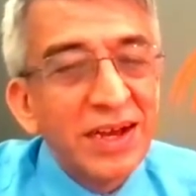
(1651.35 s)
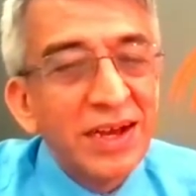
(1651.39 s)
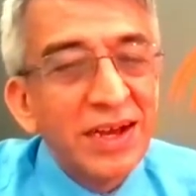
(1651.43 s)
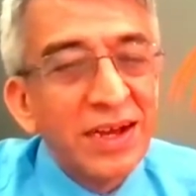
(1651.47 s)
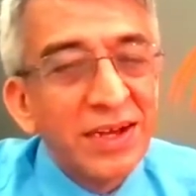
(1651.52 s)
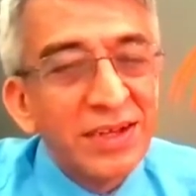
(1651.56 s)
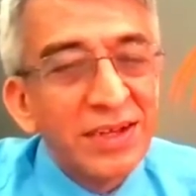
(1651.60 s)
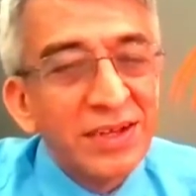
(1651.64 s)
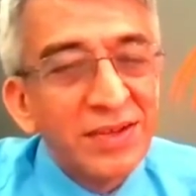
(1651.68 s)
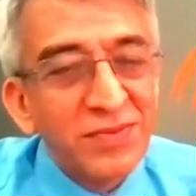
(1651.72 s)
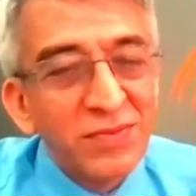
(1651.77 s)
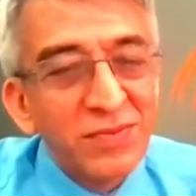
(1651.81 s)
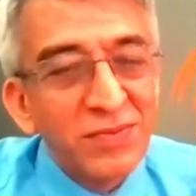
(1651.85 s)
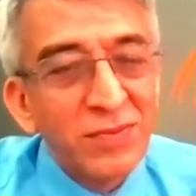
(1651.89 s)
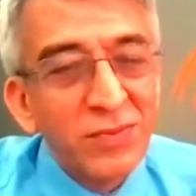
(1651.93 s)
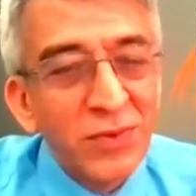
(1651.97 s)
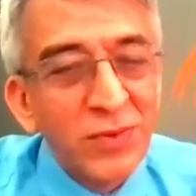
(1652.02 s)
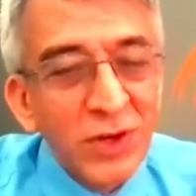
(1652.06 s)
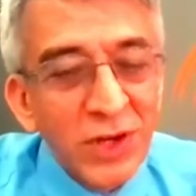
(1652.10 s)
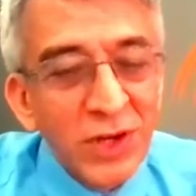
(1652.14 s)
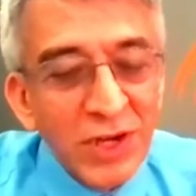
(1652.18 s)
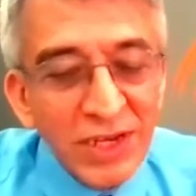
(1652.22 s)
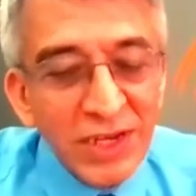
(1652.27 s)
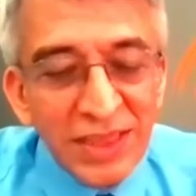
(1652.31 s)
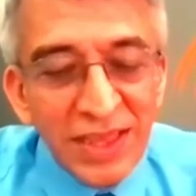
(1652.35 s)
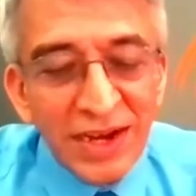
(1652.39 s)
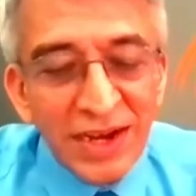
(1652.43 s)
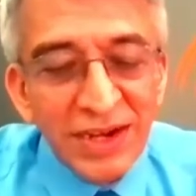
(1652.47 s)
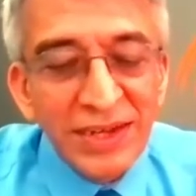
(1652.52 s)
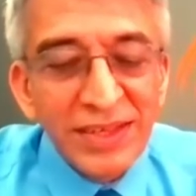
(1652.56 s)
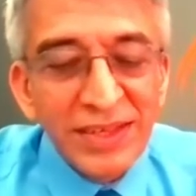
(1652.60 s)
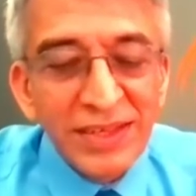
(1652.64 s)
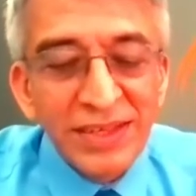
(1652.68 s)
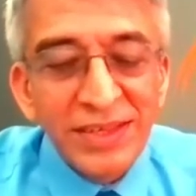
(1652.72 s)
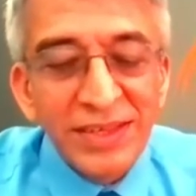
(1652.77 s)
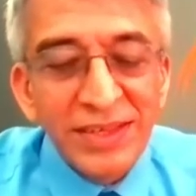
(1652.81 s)
Uh, work
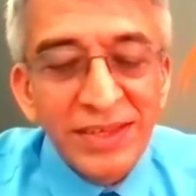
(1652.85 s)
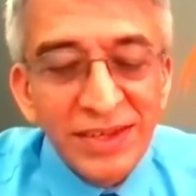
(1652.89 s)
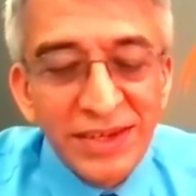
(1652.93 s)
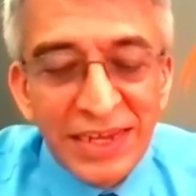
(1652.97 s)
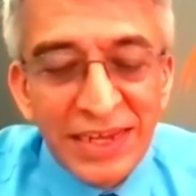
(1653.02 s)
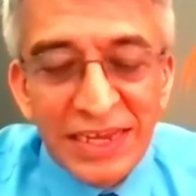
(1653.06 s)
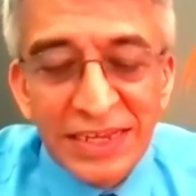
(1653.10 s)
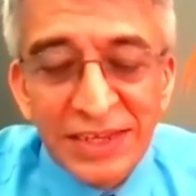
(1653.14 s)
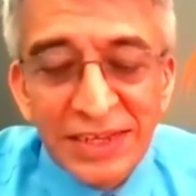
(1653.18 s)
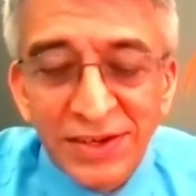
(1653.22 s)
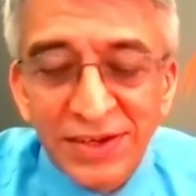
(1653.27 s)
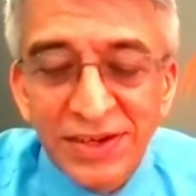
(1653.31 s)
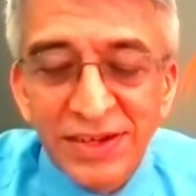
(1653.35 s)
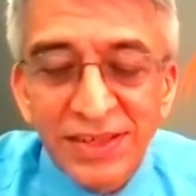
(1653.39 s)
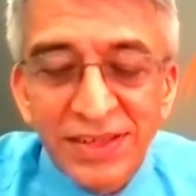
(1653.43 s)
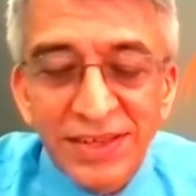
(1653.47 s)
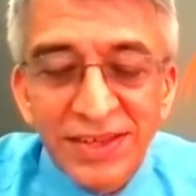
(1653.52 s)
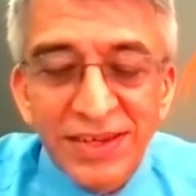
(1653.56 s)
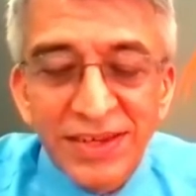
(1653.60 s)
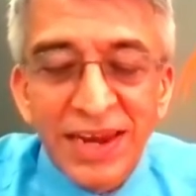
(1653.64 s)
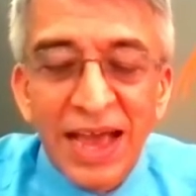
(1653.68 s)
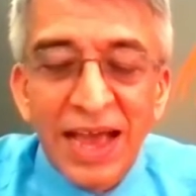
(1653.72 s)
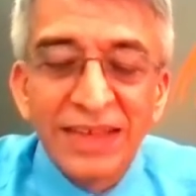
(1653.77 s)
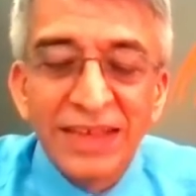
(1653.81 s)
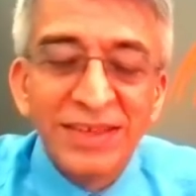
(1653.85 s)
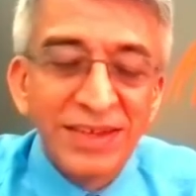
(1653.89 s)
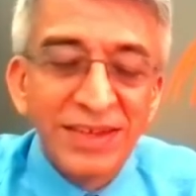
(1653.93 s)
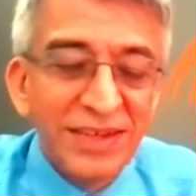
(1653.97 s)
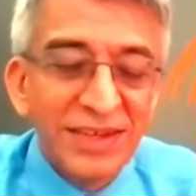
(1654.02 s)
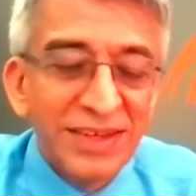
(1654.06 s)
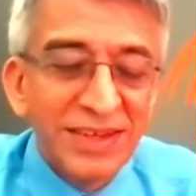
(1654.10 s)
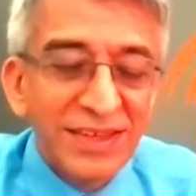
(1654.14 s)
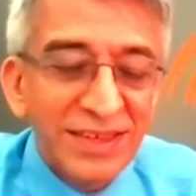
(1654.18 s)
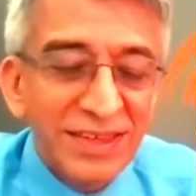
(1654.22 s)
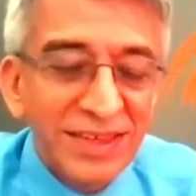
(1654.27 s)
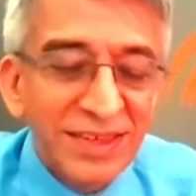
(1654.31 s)
that is dangerous and
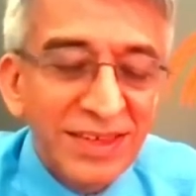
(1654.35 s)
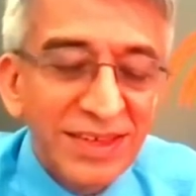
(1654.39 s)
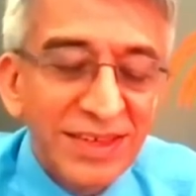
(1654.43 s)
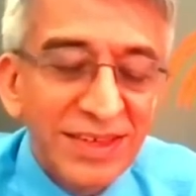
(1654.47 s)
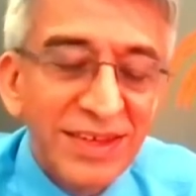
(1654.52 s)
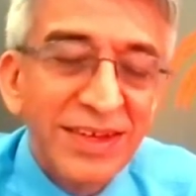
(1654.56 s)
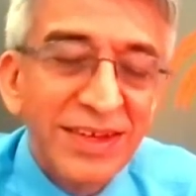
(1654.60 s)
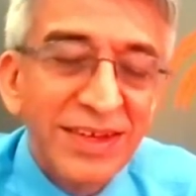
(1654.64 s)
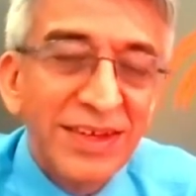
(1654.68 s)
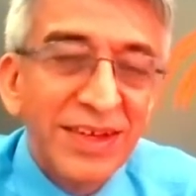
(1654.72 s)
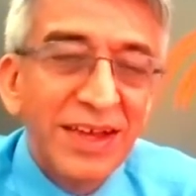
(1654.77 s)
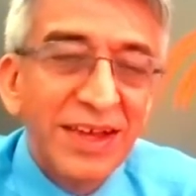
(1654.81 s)
hazardous.